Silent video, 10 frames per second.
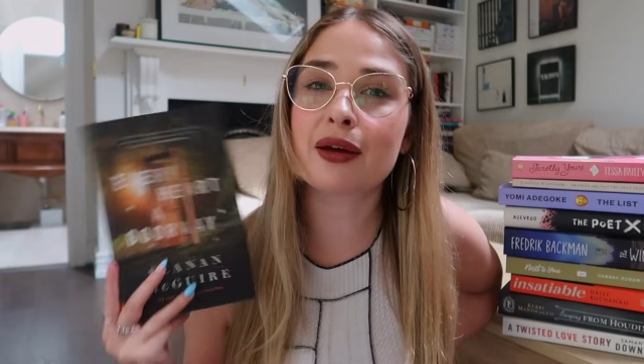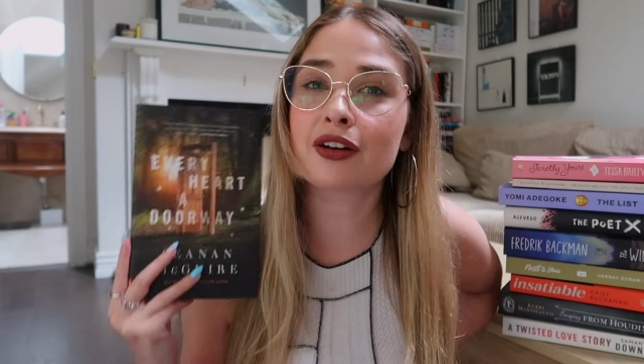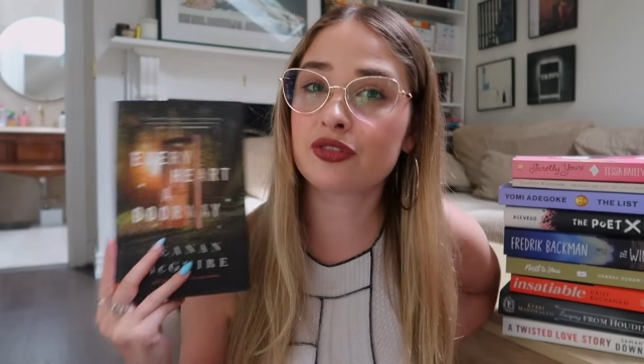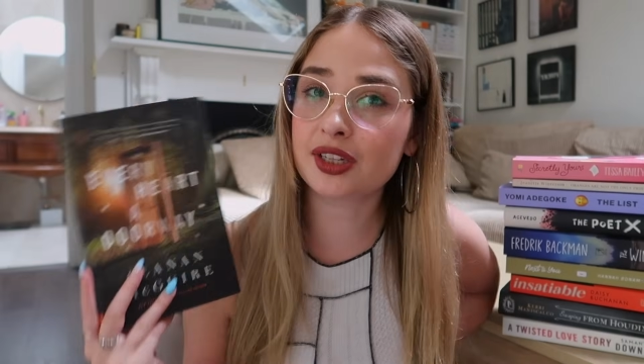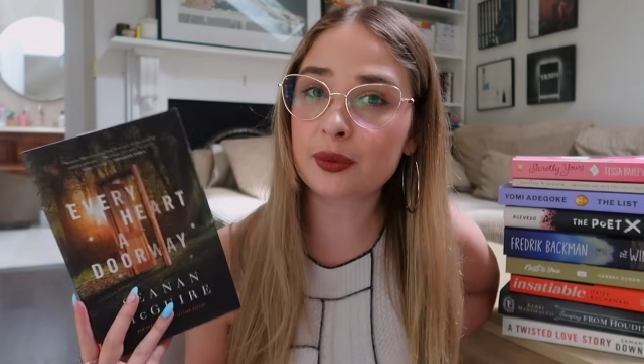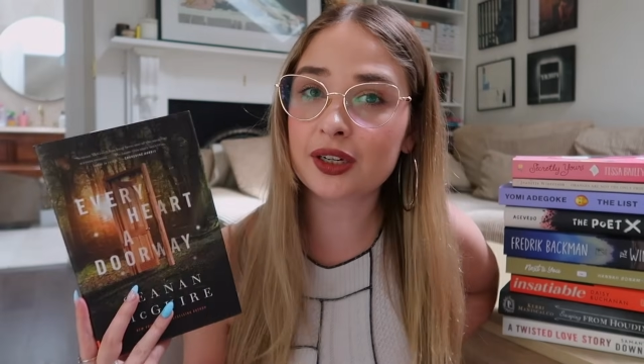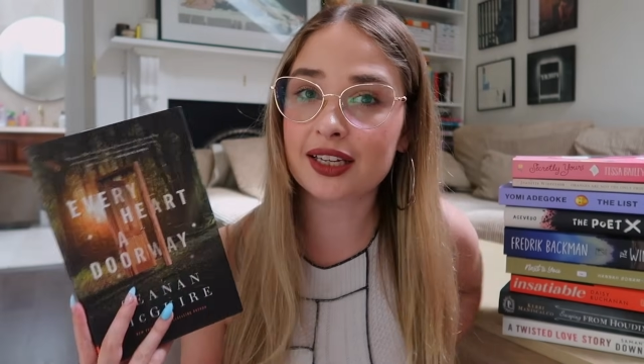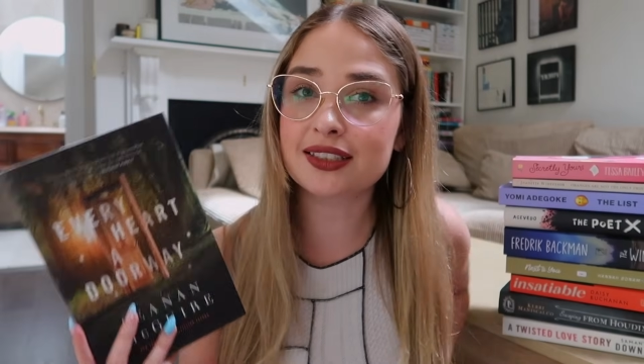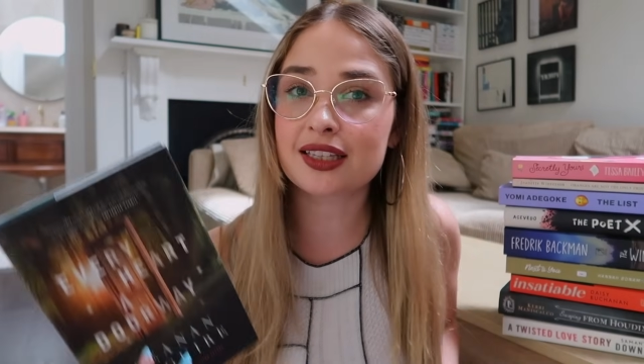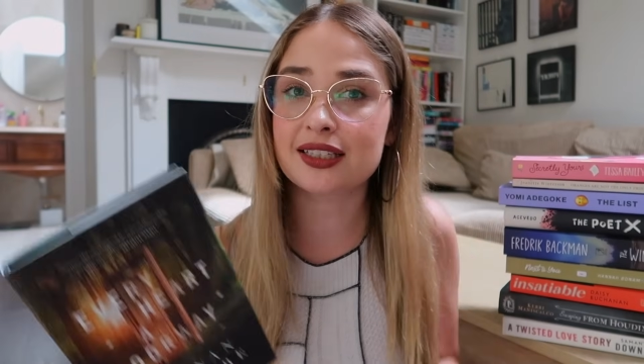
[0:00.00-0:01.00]
I really want to
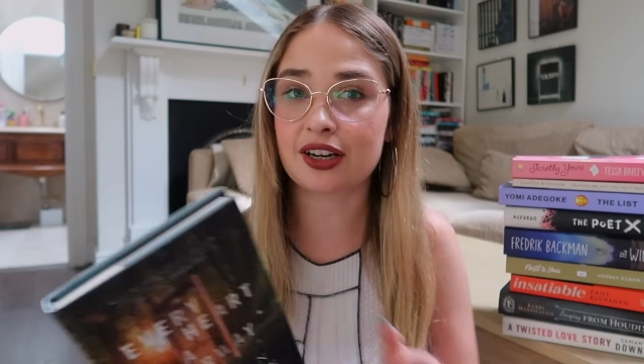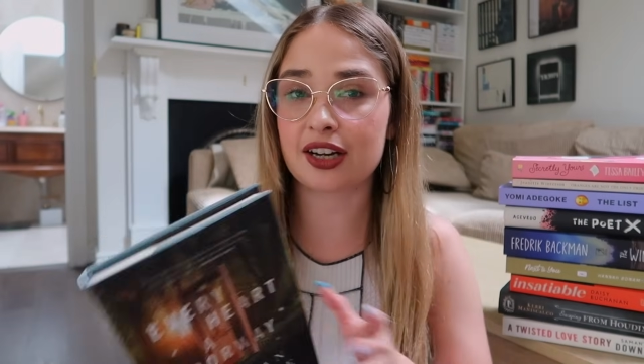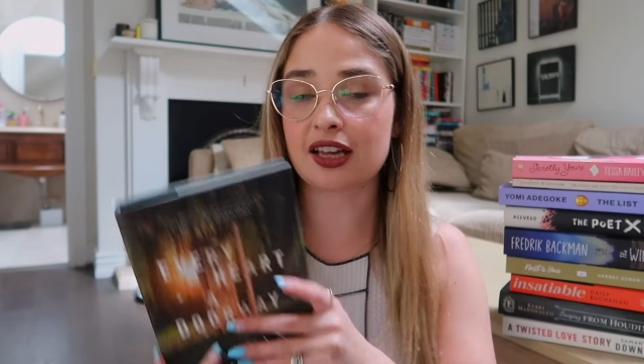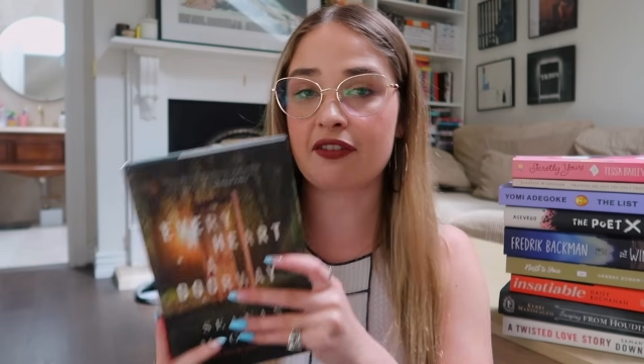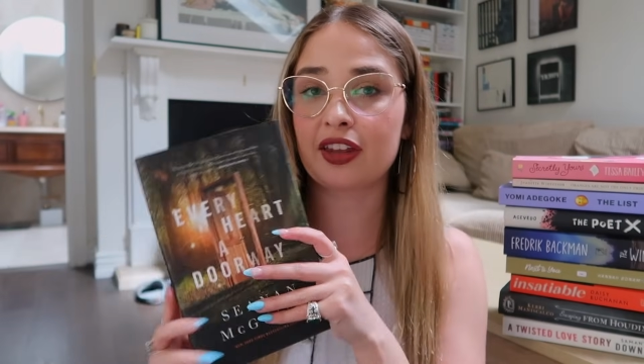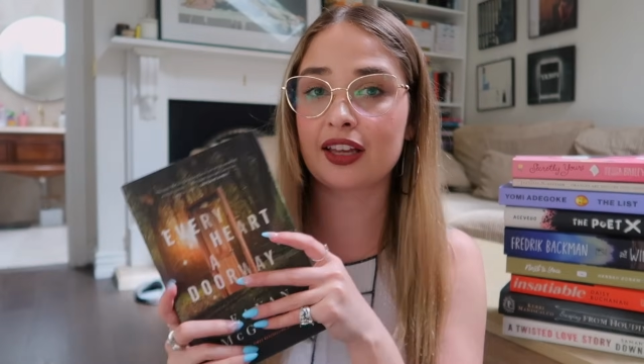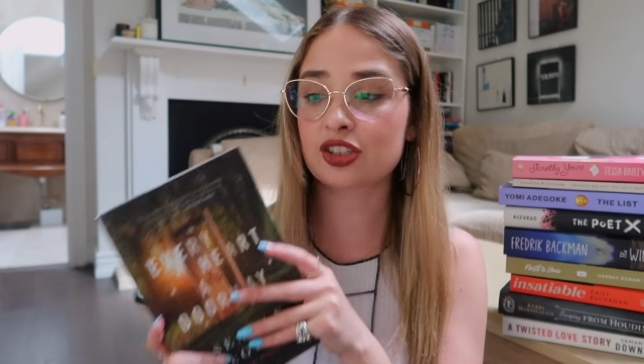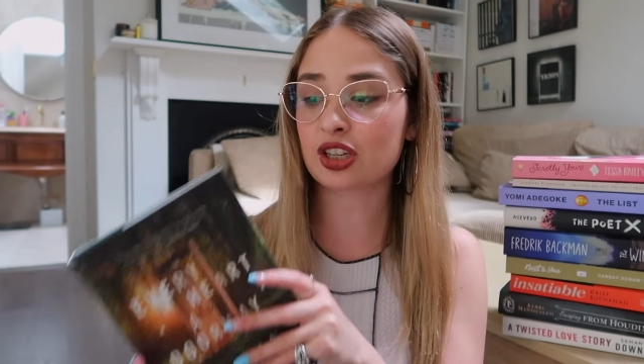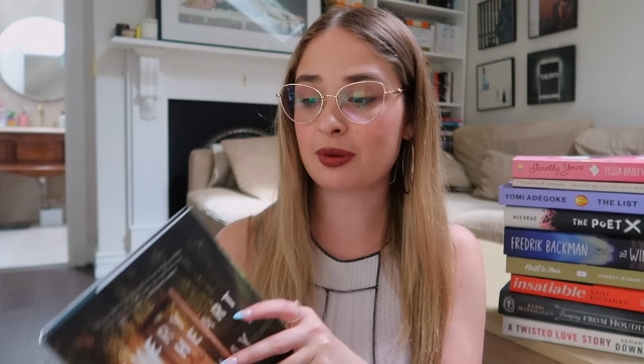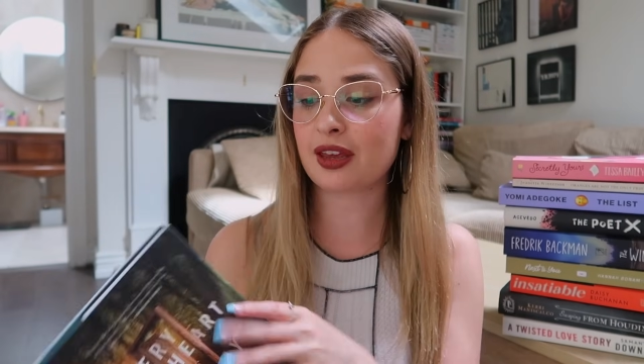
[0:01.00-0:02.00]
get into the series. I feel like
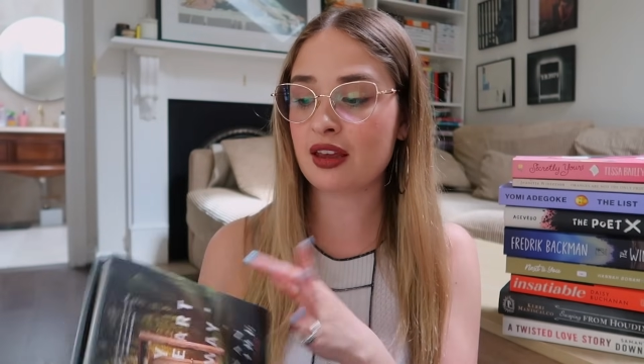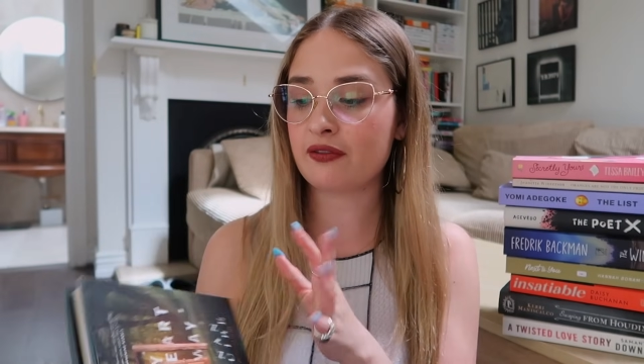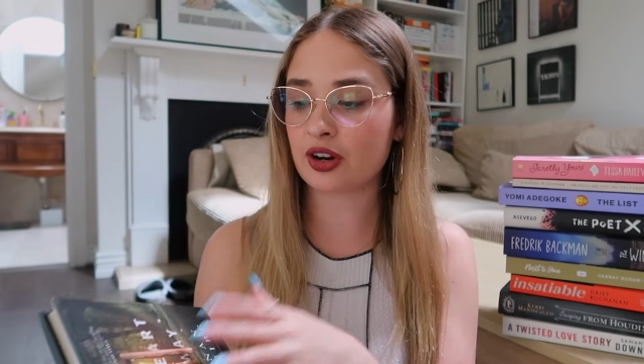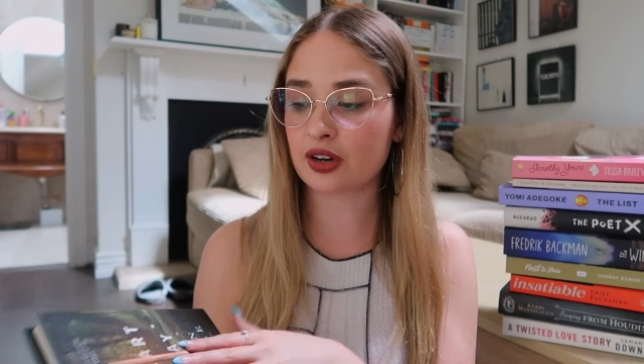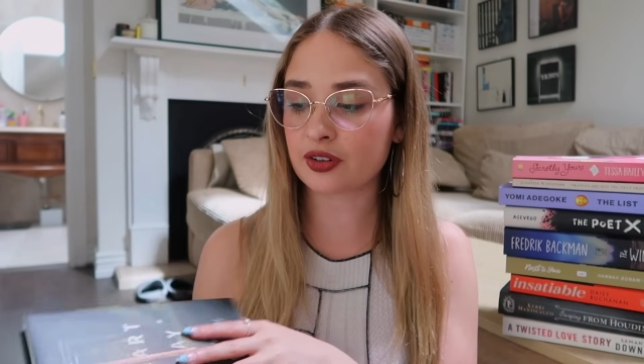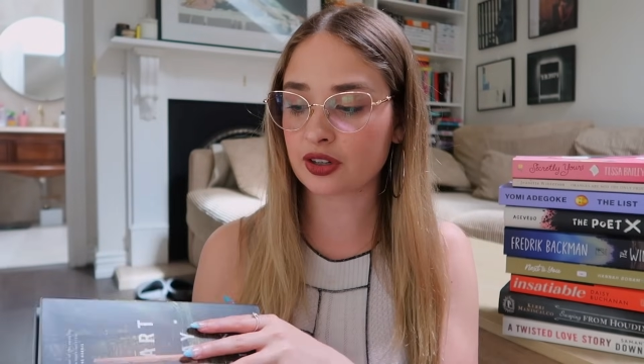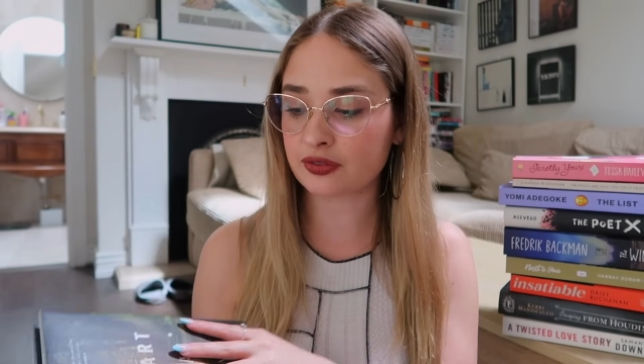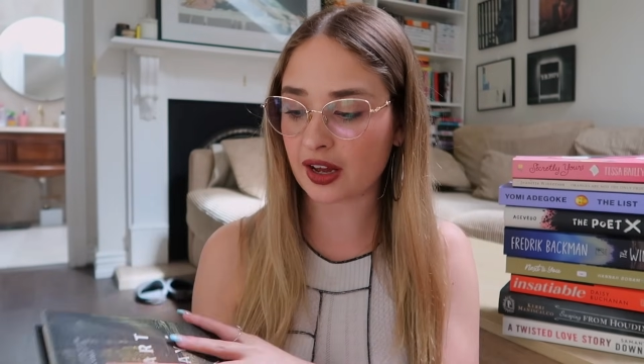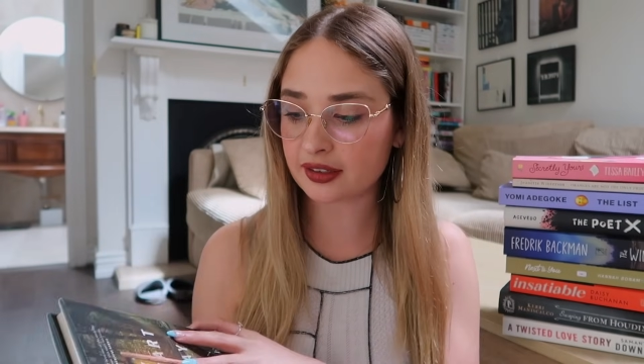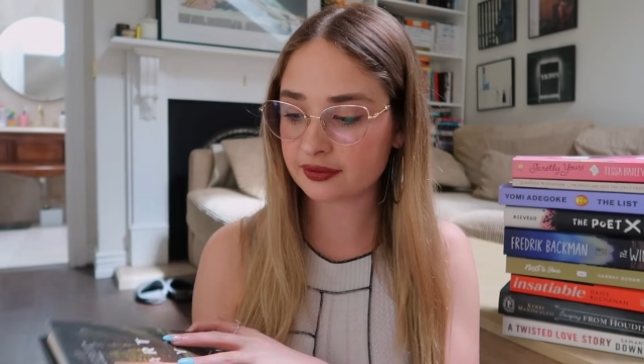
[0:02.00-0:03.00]
it's going to be very, very
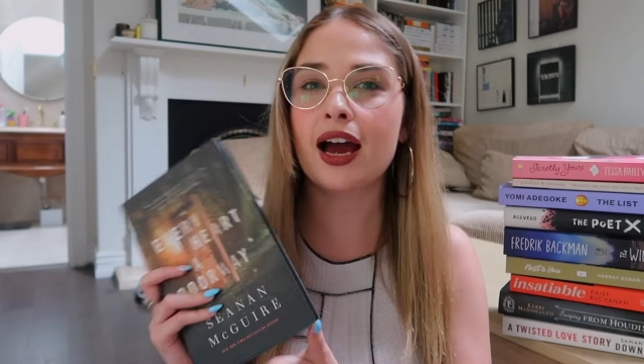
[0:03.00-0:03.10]
fun.